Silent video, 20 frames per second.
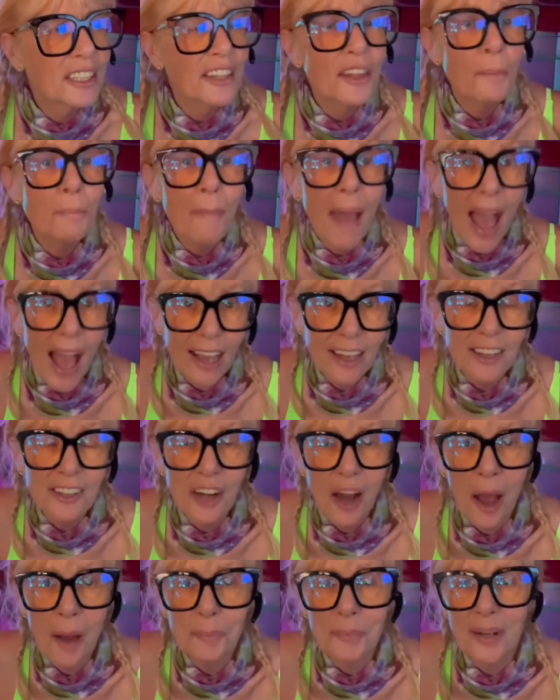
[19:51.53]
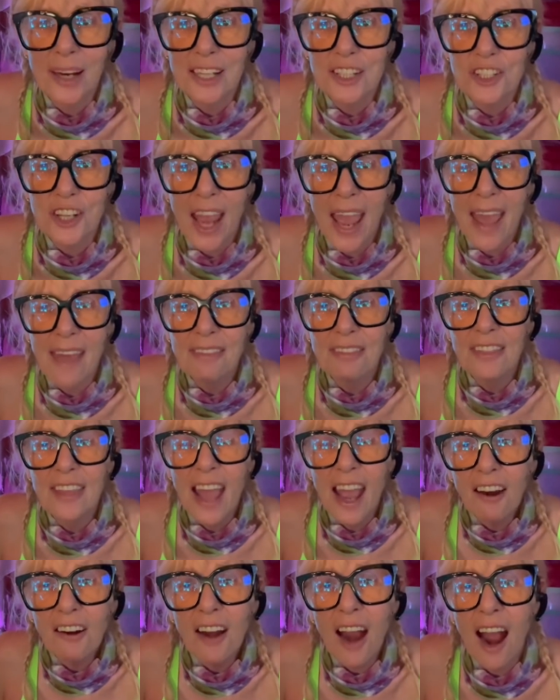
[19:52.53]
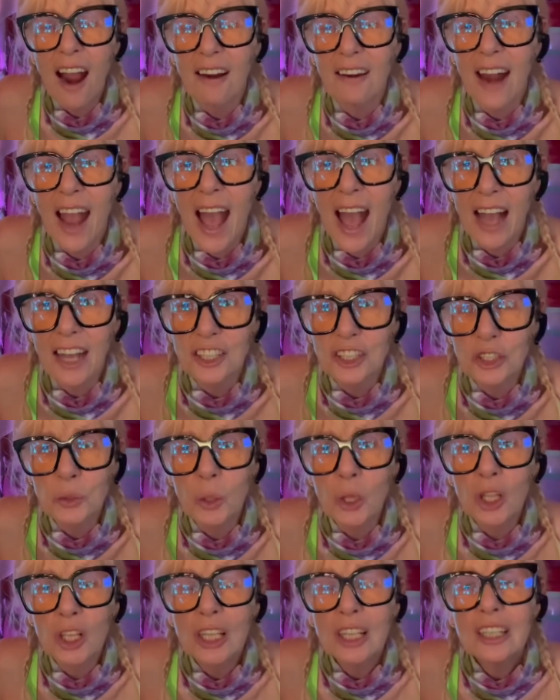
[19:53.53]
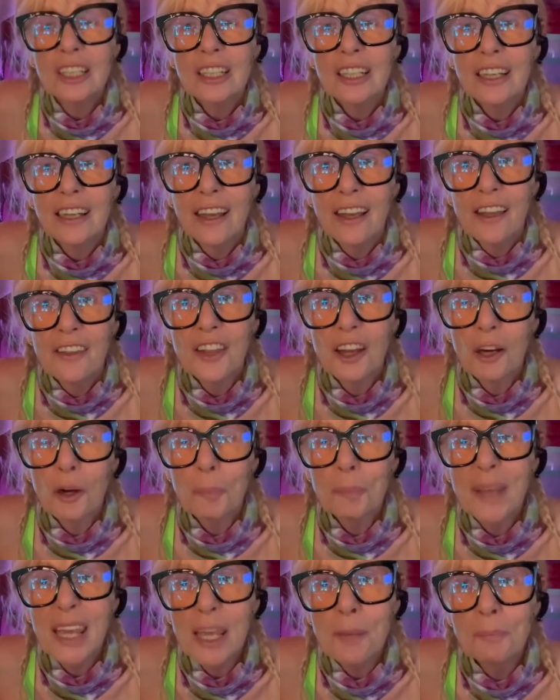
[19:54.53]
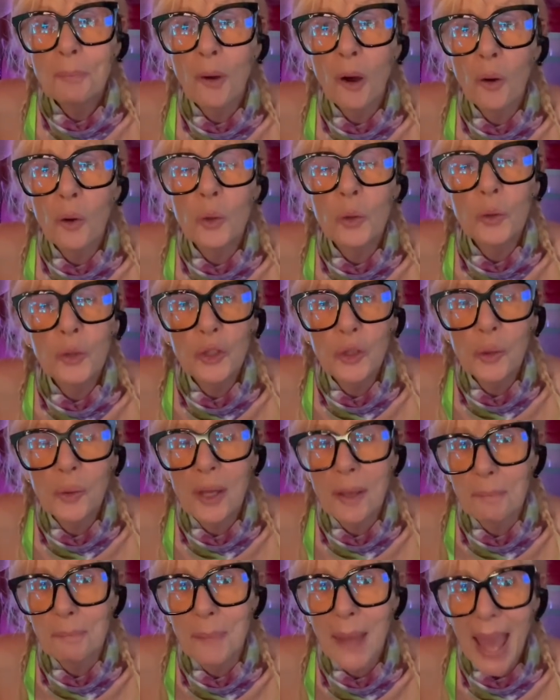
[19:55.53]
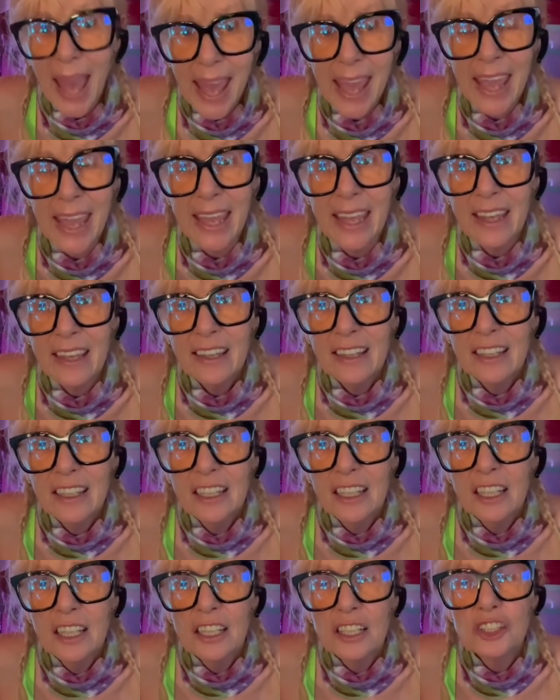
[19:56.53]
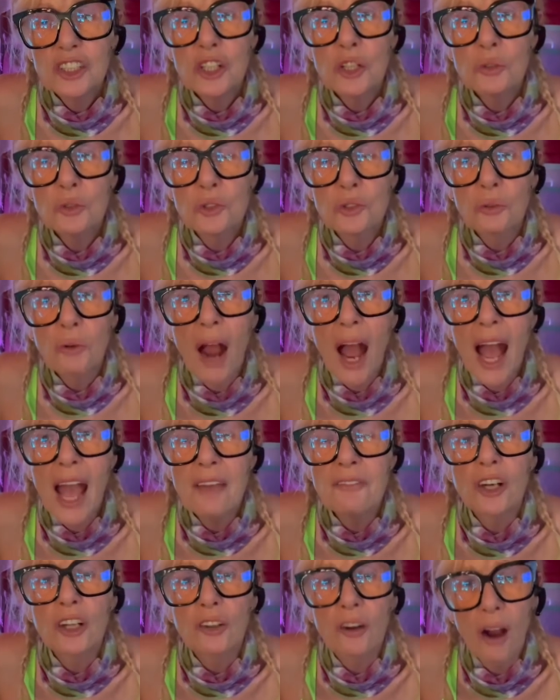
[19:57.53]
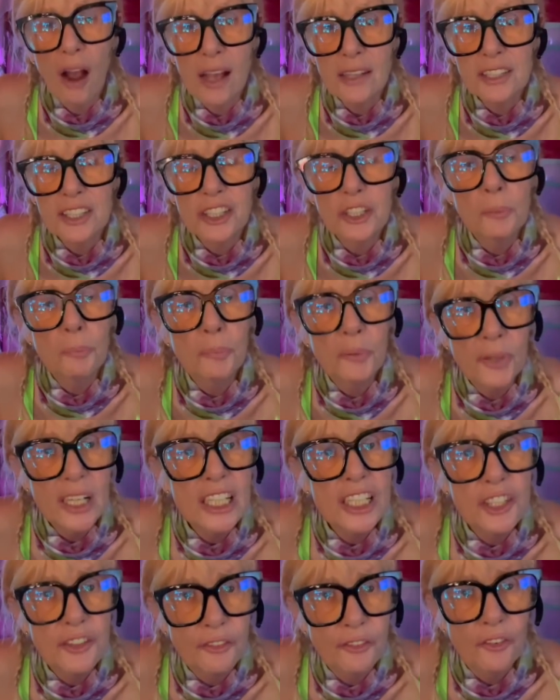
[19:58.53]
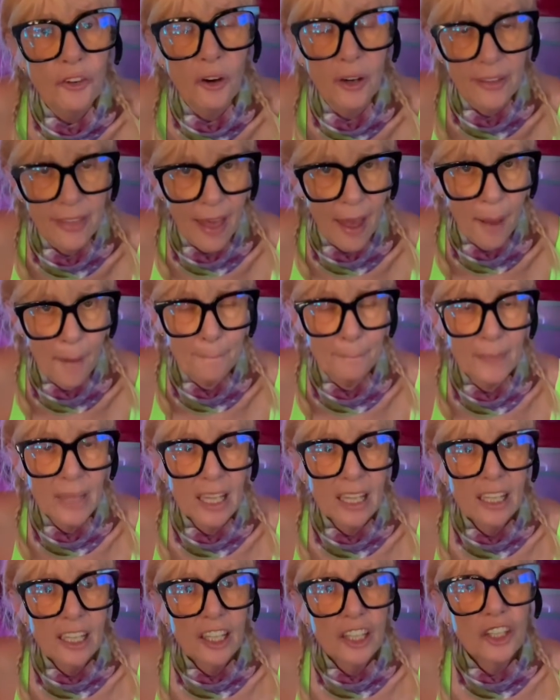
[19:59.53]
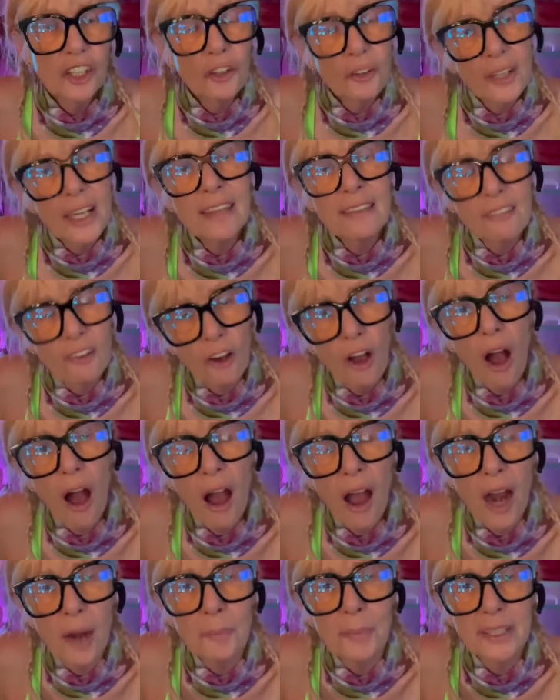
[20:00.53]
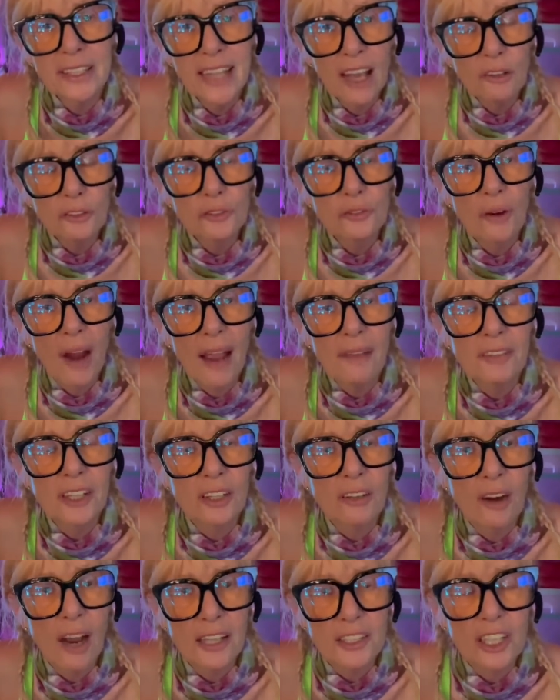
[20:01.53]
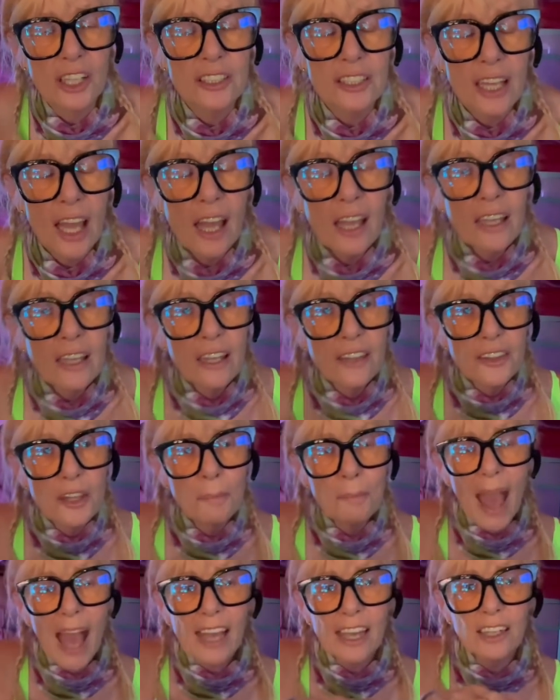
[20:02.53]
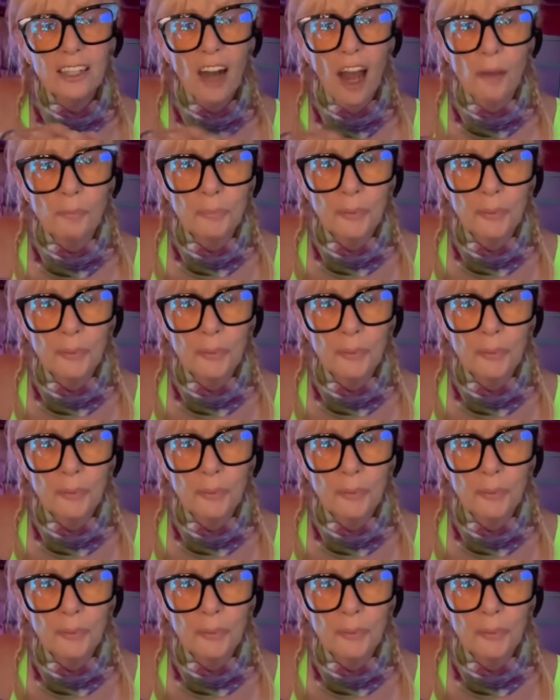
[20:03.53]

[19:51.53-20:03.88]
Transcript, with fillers: the Mackinac Bridge. And there are actual, there are people who you can pay to drive across the bridge for them. You're in the car, but they'll drive it across because the Mackinac